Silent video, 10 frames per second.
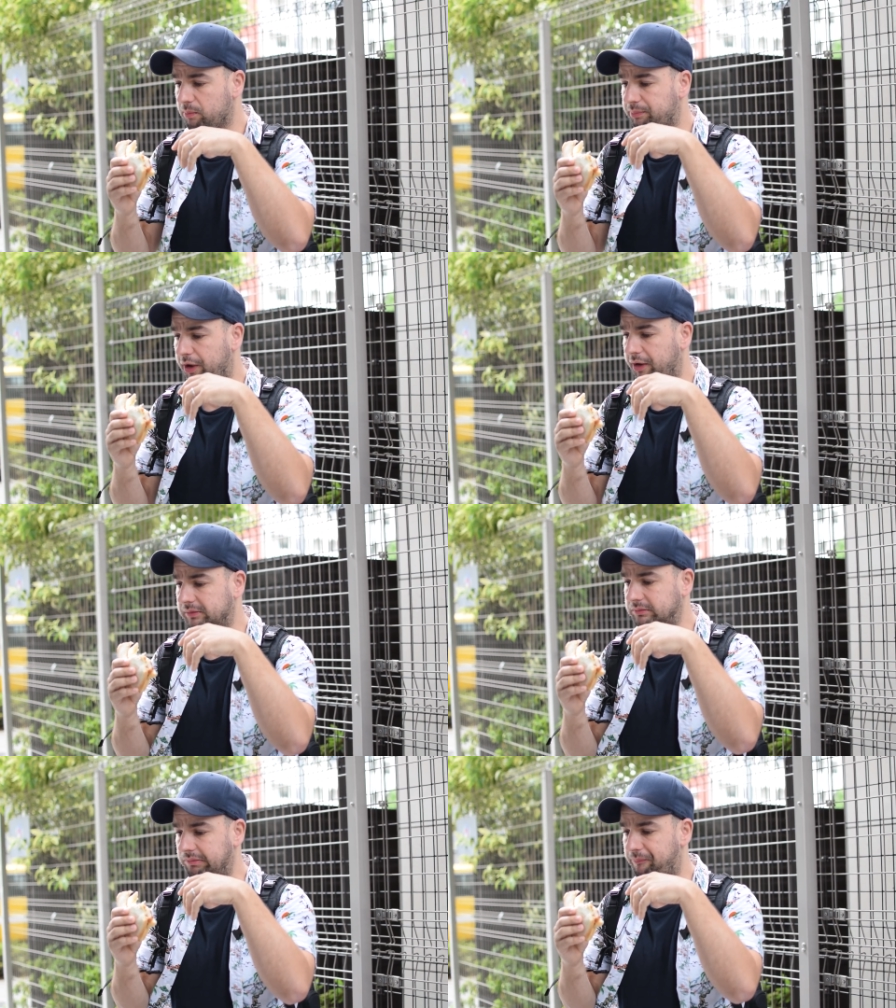but
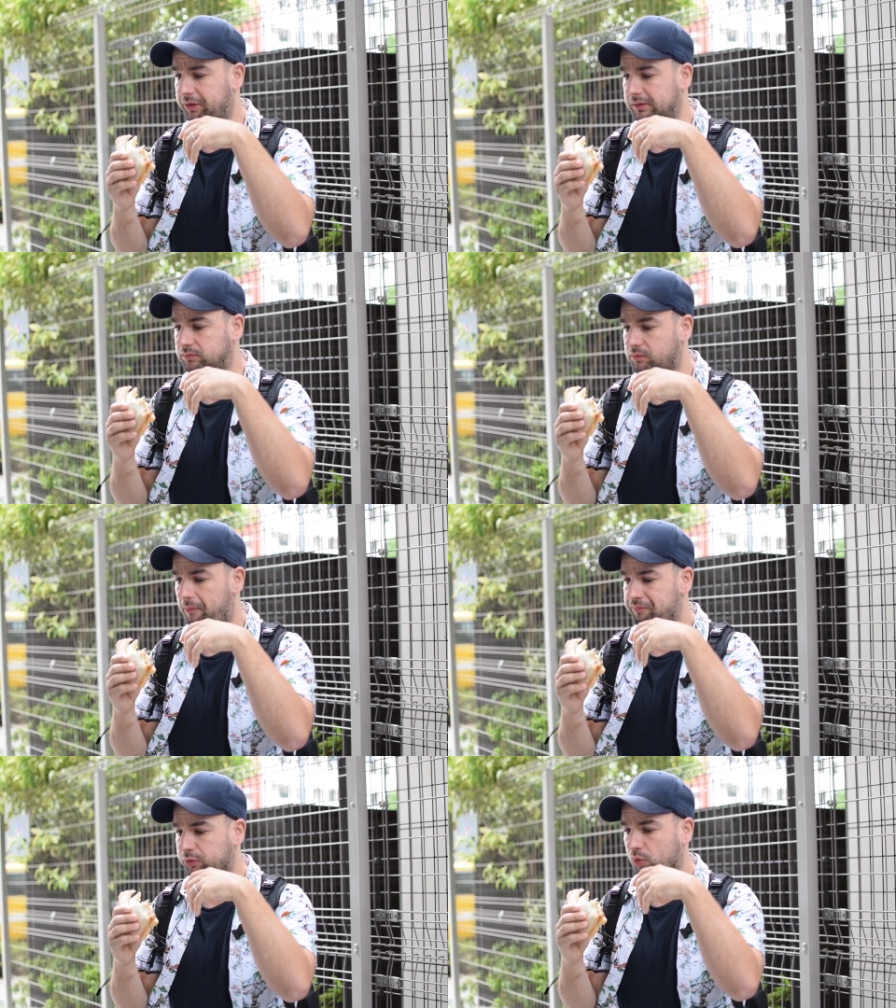
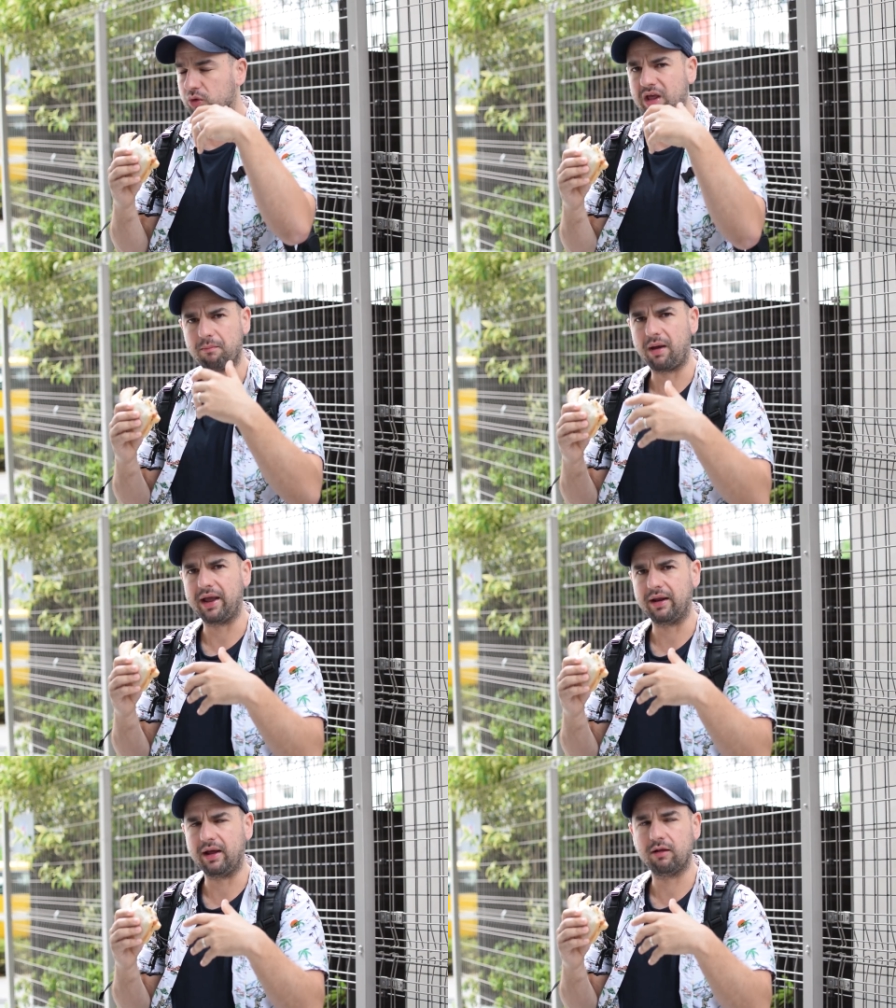with that
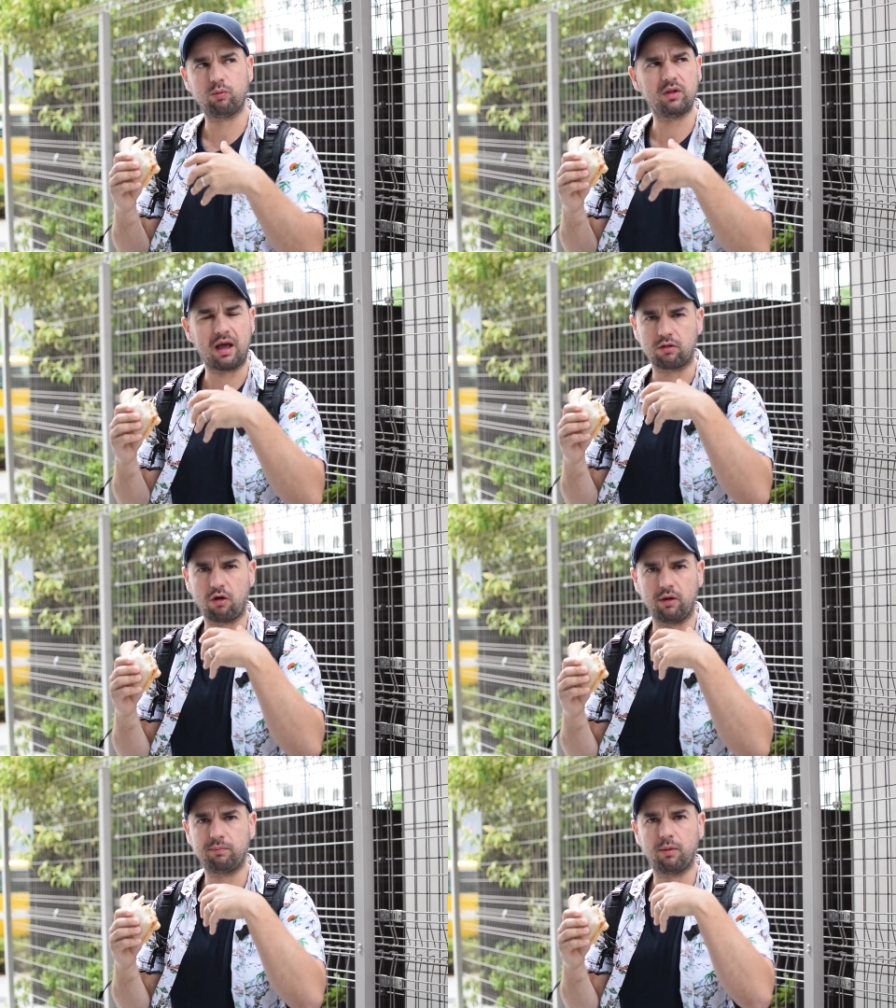mayonnaise, with that,
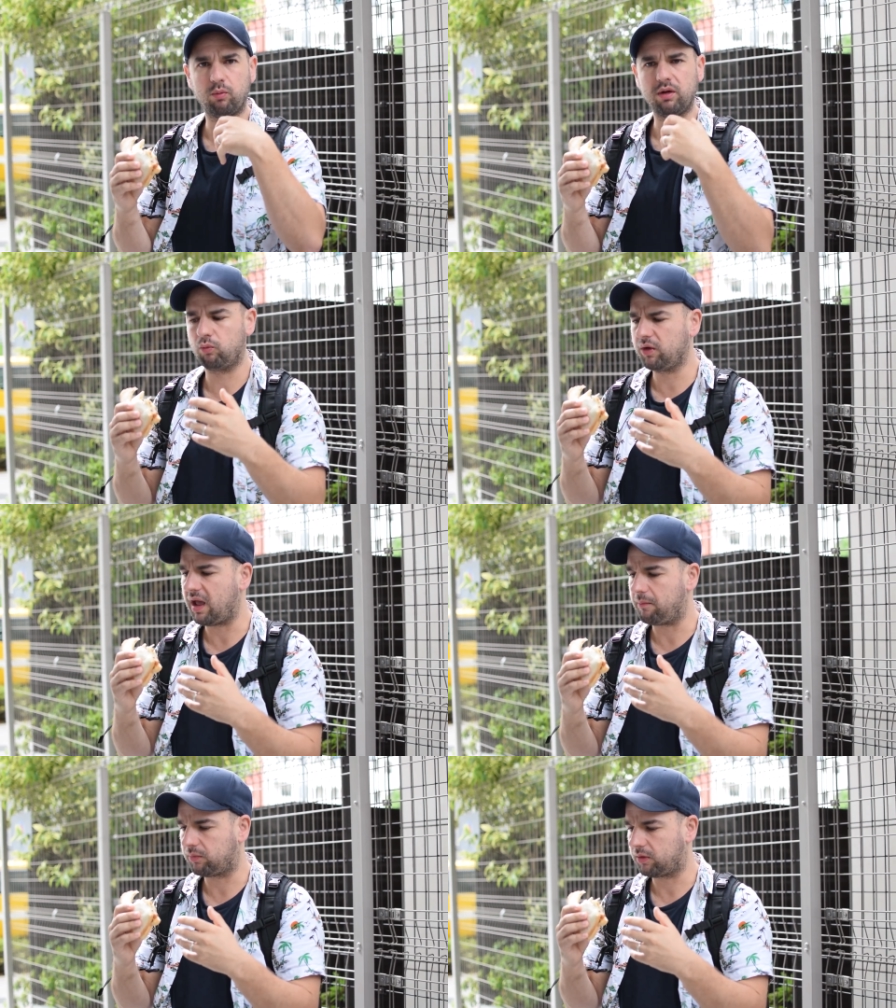sorry, but with, with
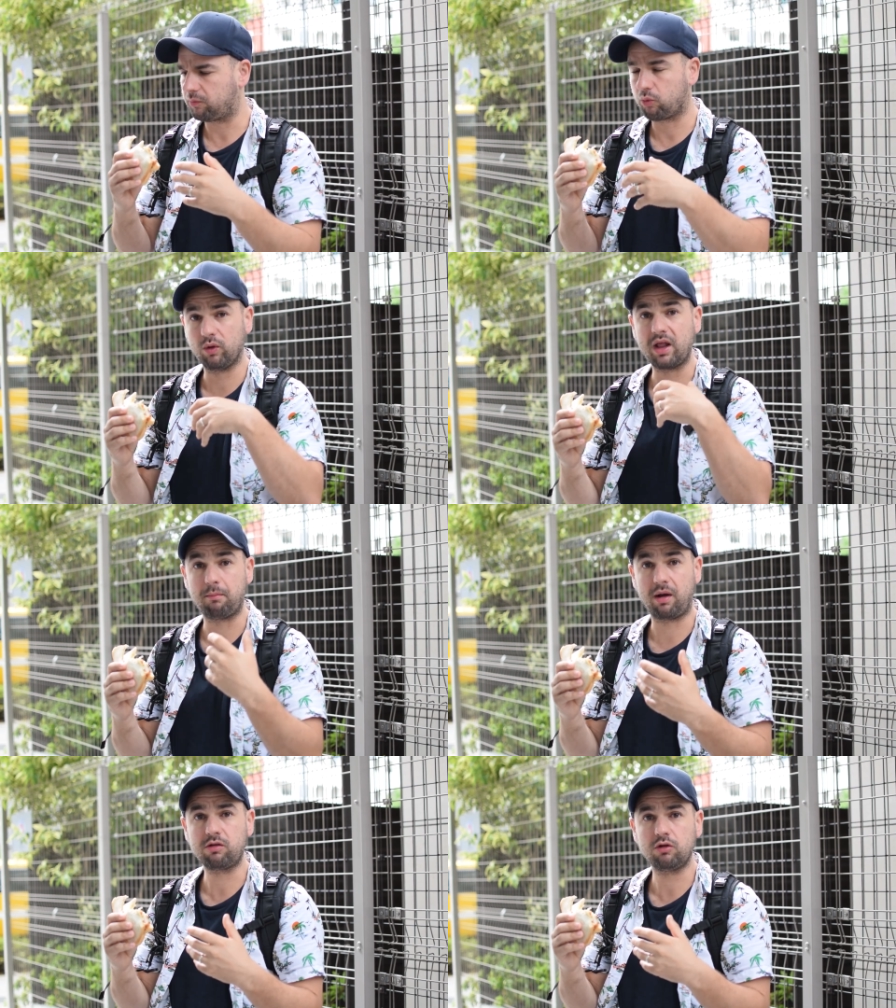that with that
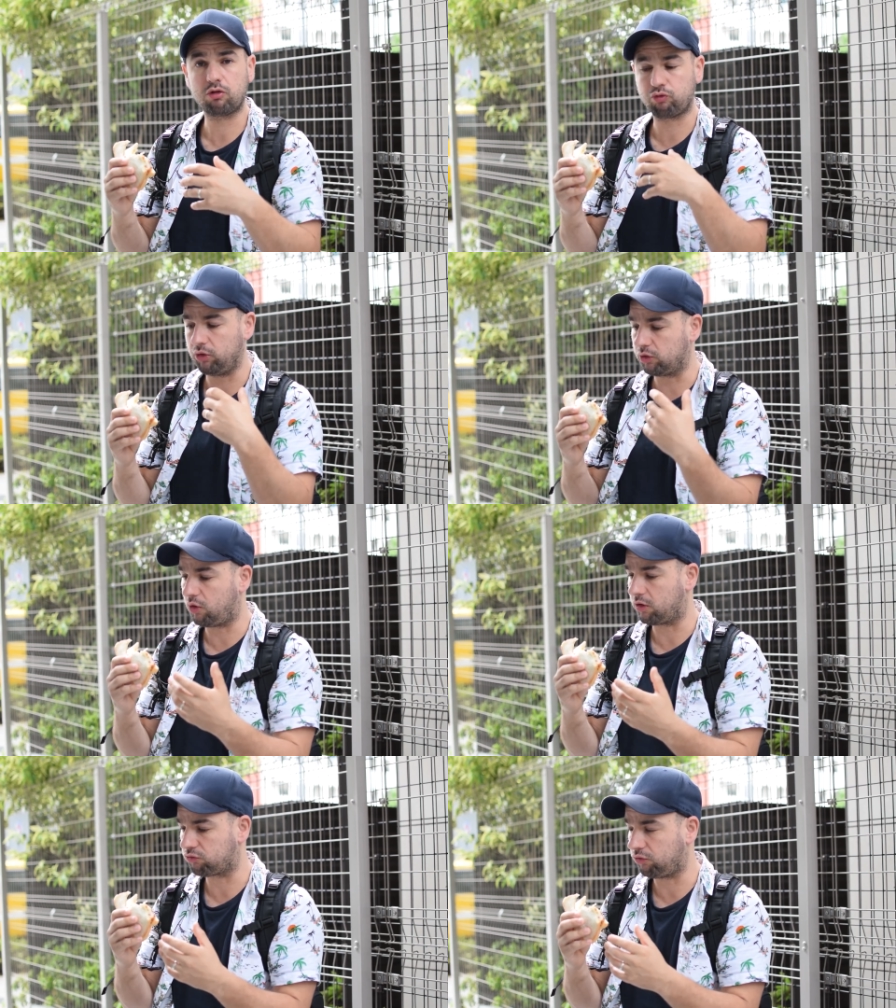mustard, it's really
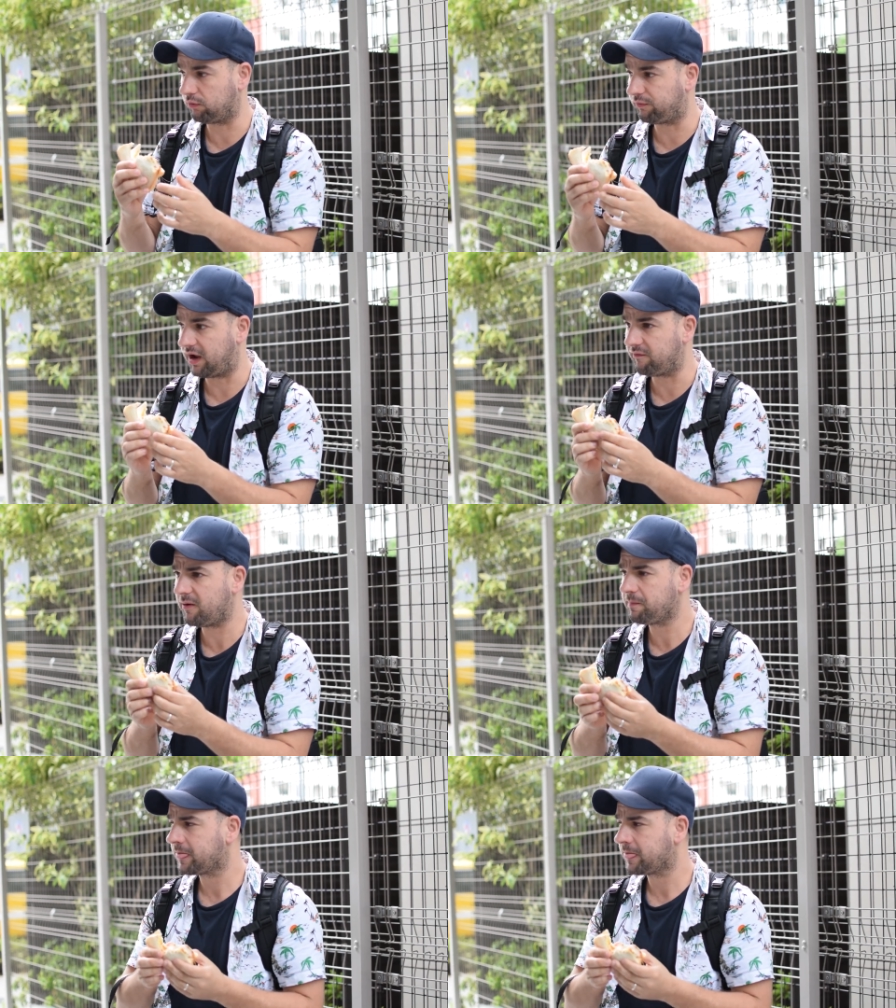quite a strong flavor.